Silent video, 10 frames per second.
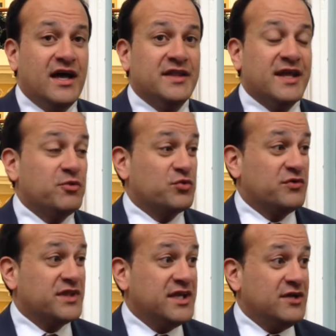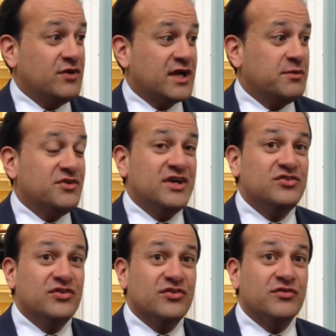And that was one of the key
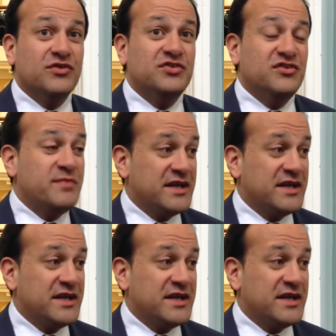recommendations of the Chief